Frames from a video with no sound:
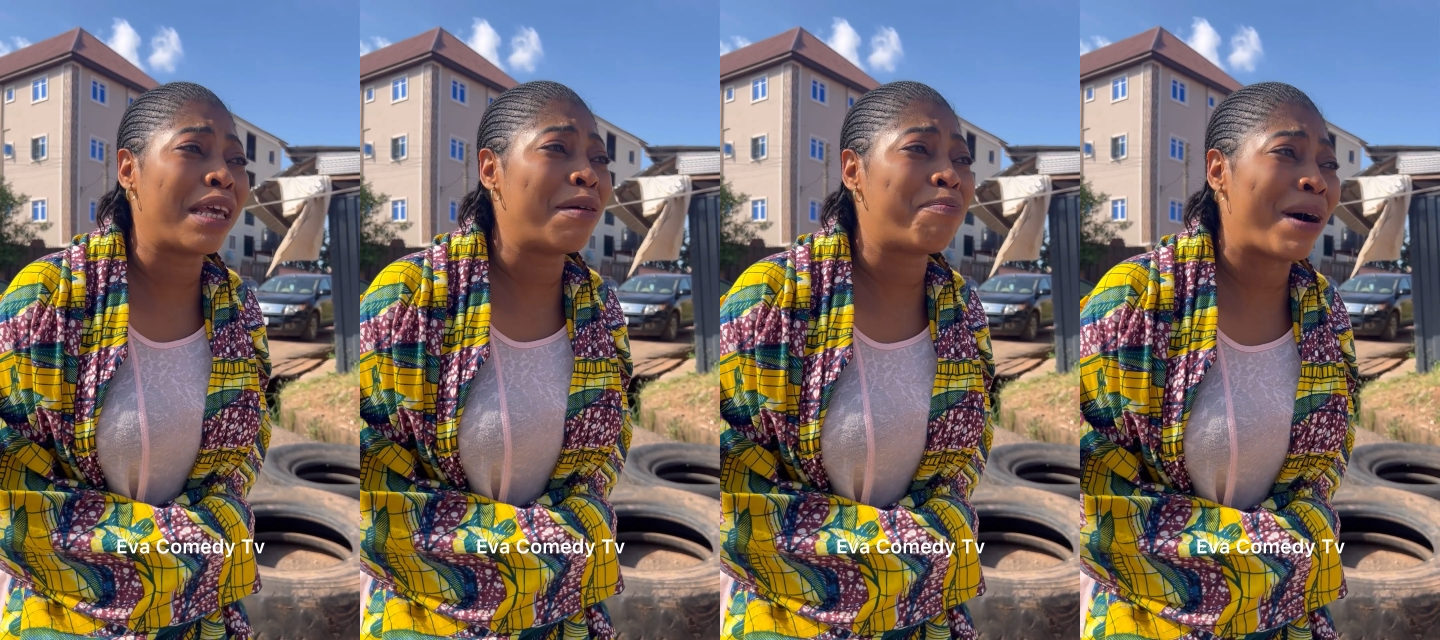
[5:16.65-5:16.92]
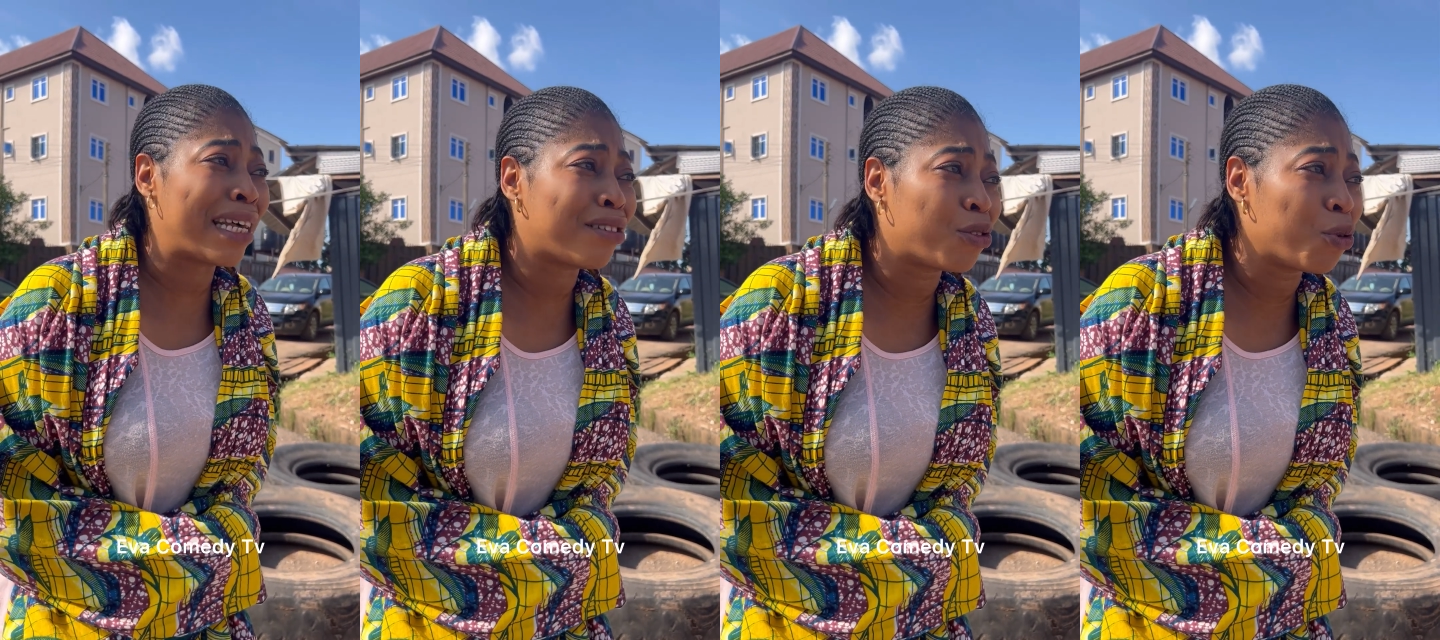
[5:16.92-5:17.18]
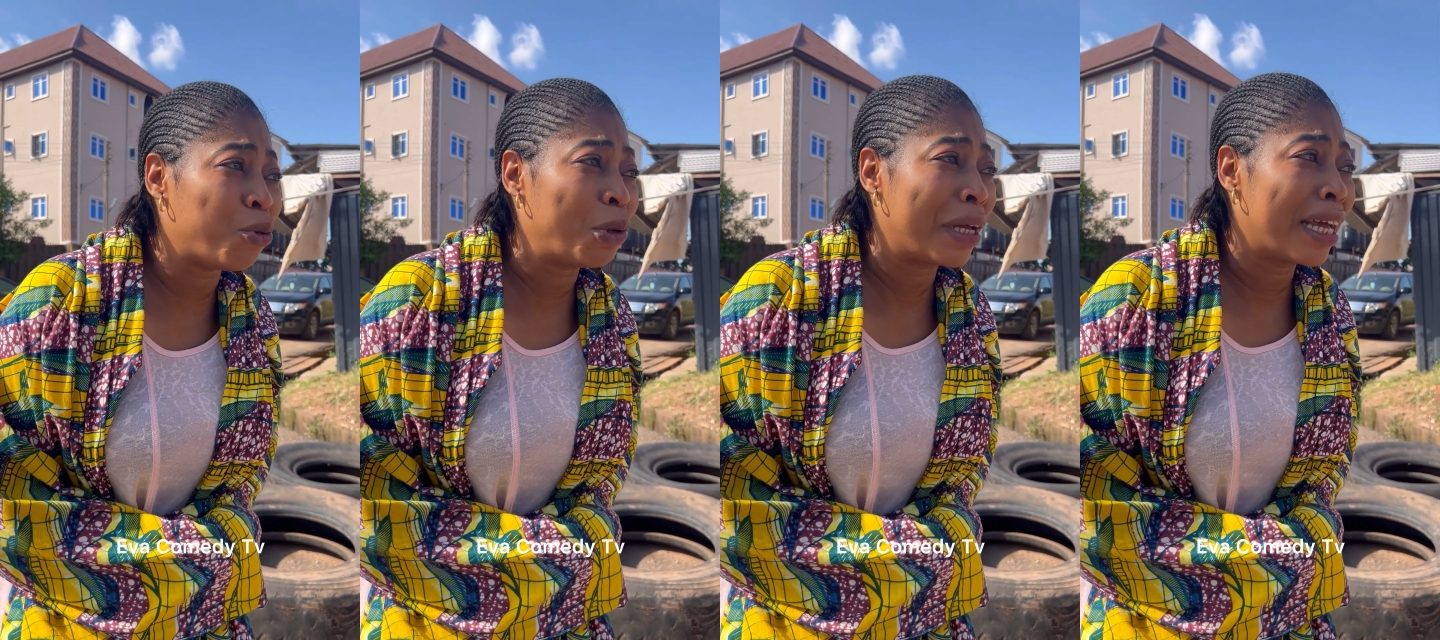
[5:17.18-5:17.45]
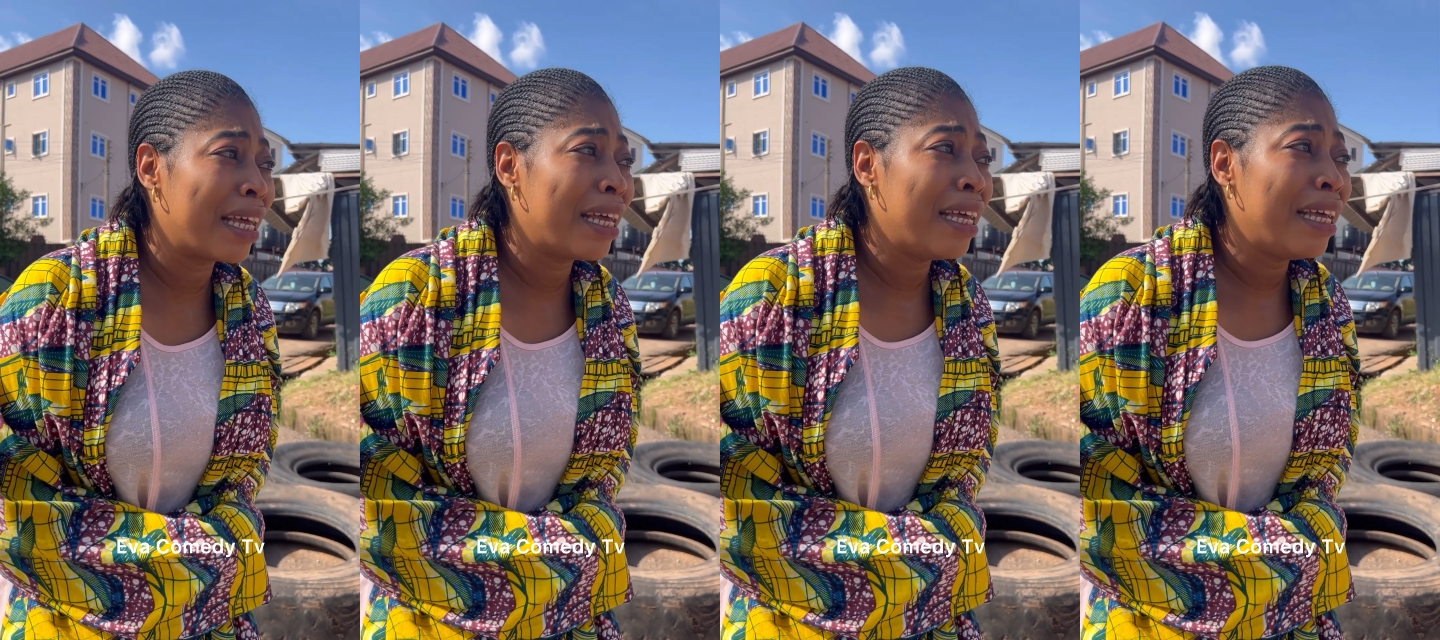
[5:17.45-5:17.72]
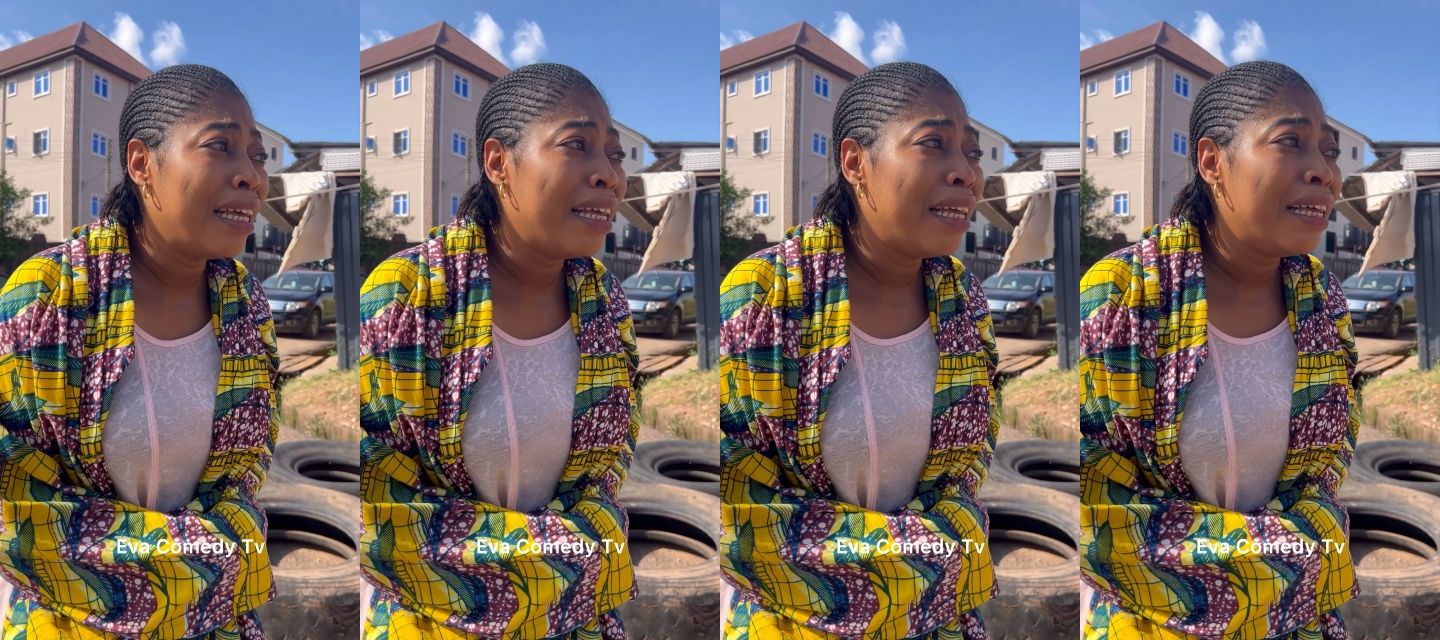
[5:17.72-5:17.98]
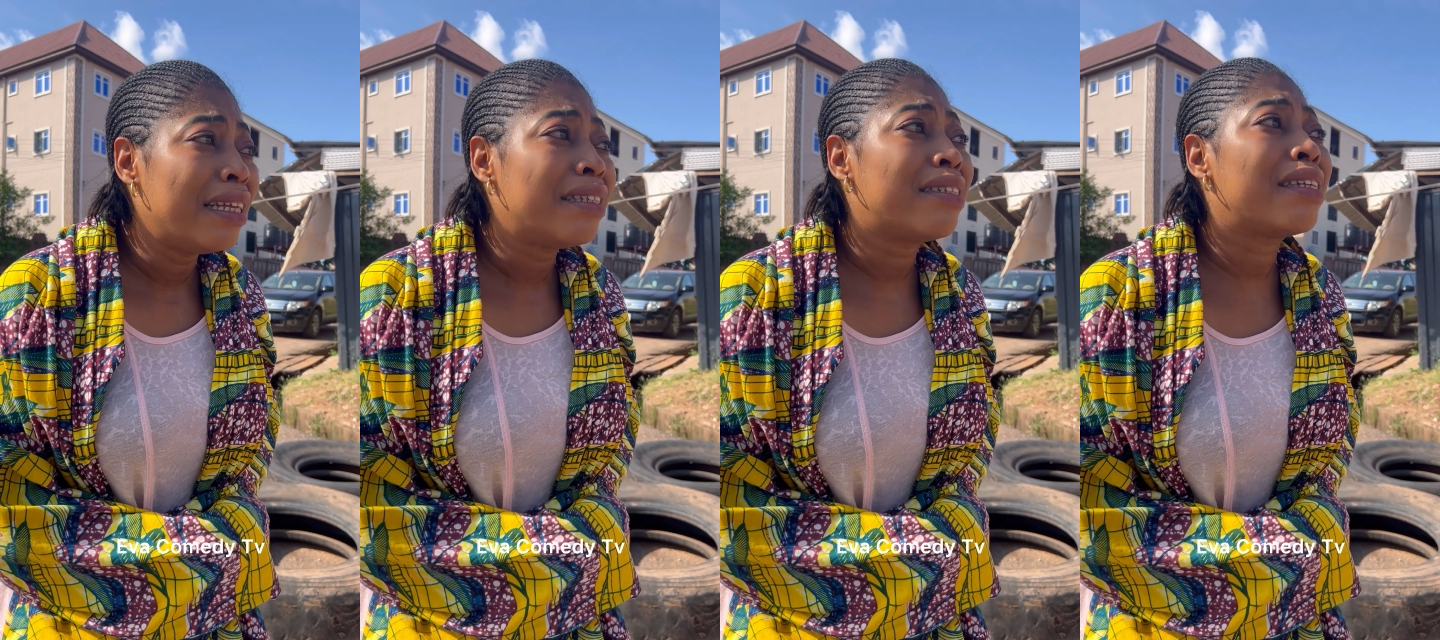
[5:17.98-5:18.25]
pass through.
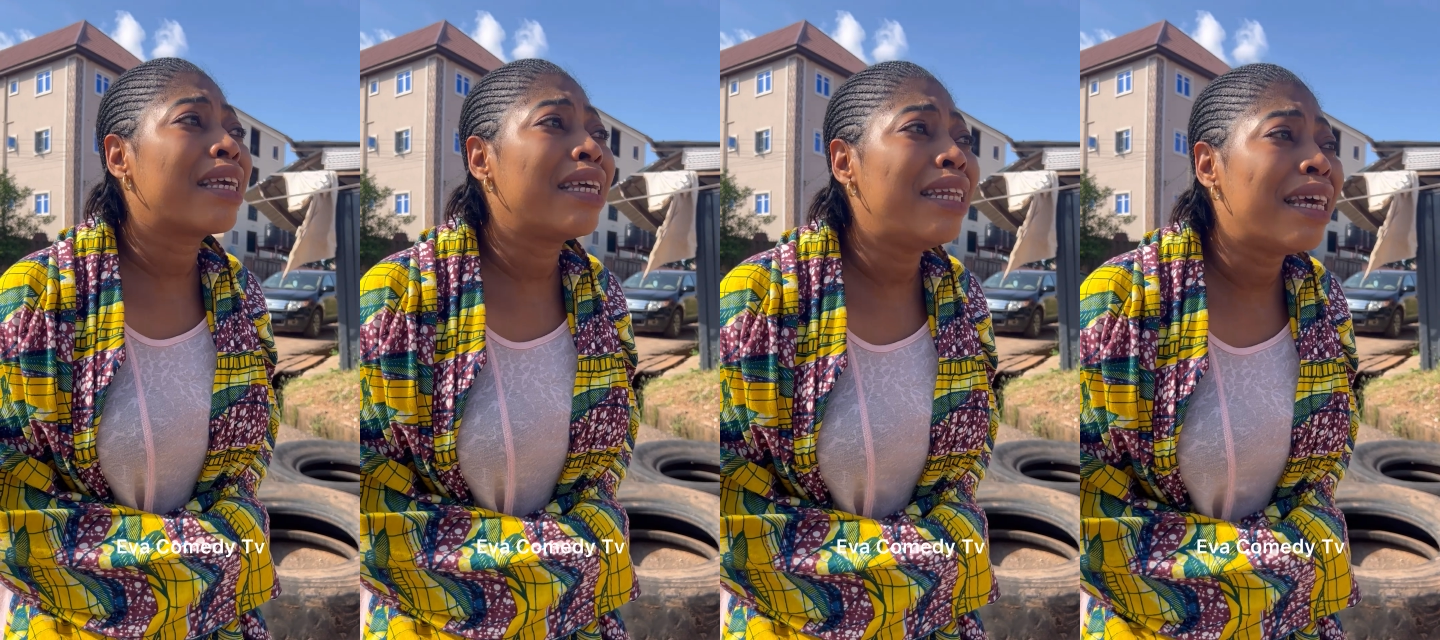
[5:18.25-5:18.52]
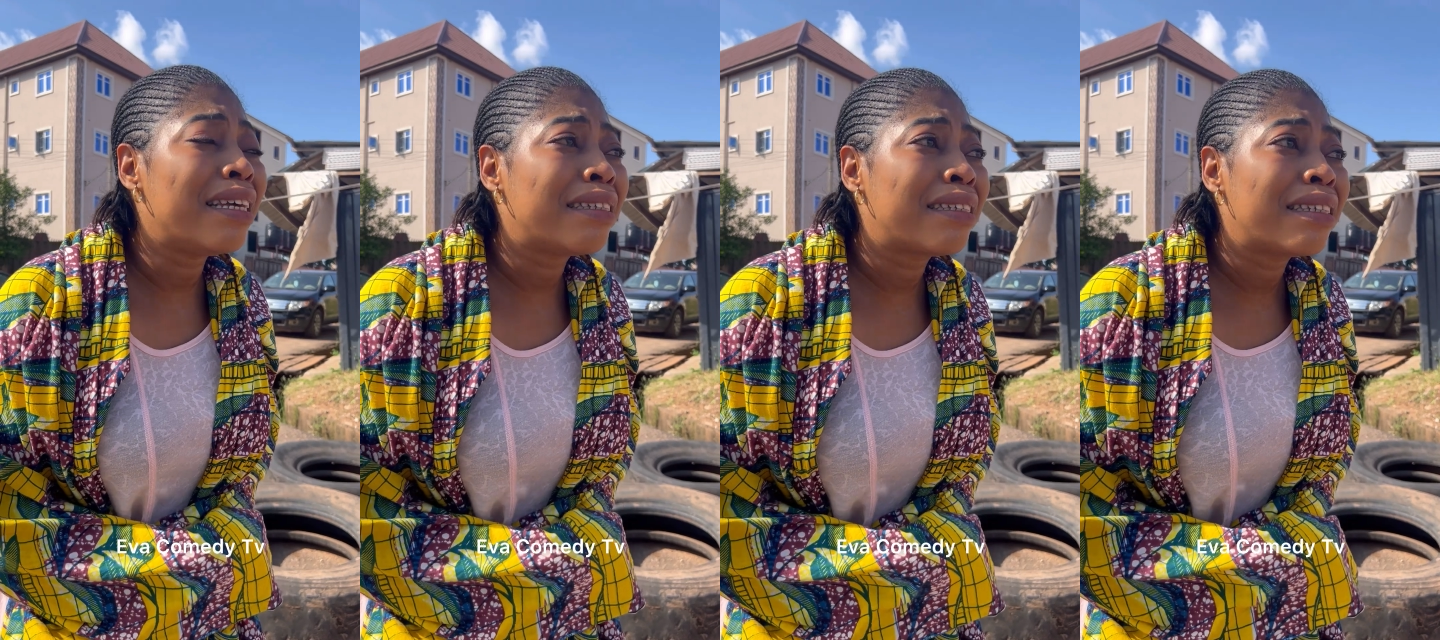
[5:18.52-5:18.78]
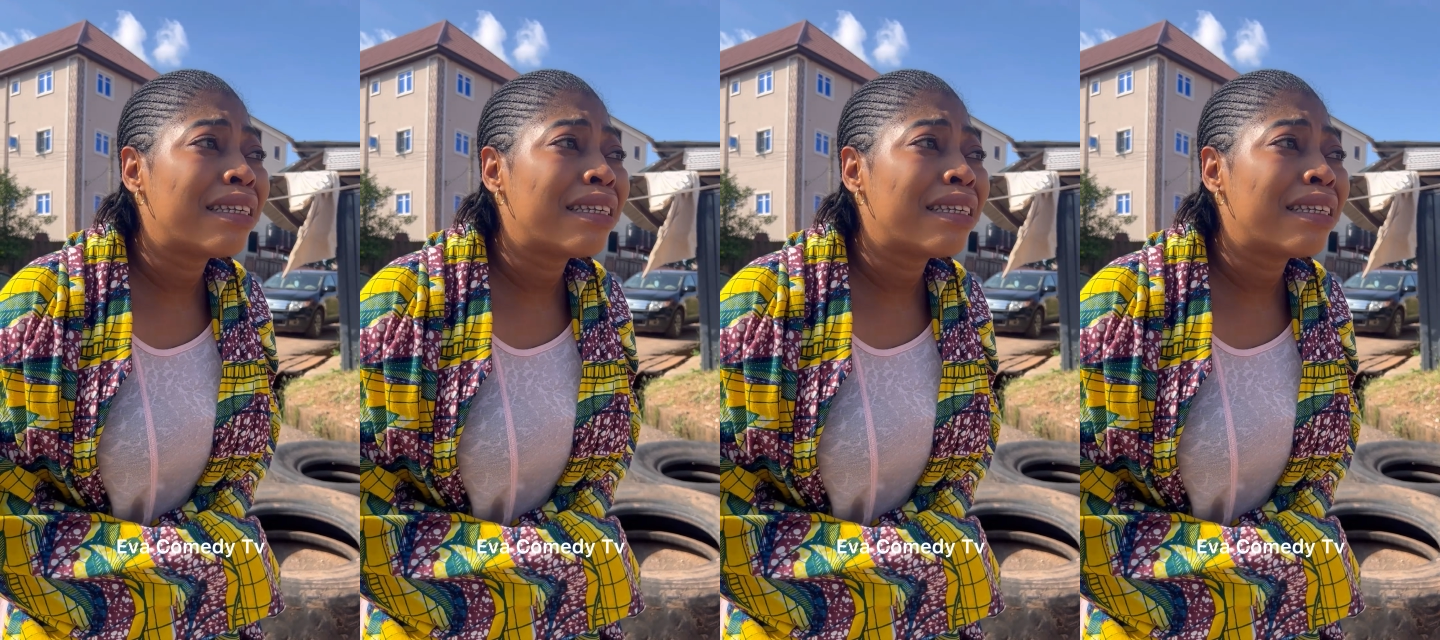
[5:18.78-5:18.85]
Sickness.